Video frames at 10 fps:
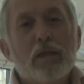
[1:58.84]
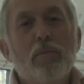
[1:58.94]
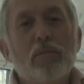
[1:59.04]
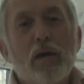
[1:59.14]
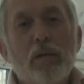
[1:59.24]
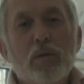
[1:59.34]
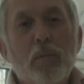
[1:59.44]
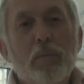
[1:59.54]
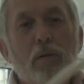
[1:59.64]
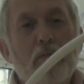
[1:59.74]
But sometimes
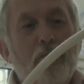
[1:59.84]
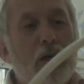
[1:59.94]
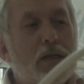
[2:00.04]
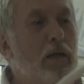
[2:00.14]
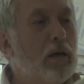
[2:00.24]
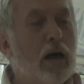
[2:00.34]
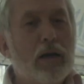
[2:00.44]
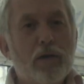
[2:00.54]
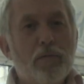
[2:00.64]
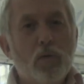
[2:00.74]
people fit
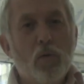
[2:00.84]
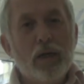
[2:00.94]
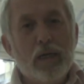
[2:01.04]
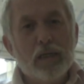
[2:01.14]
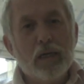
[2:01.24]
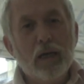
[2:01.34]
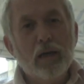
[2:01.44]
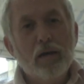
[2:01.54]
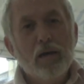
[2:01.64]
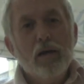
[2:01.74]
underfloor
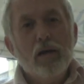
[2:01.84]
heating,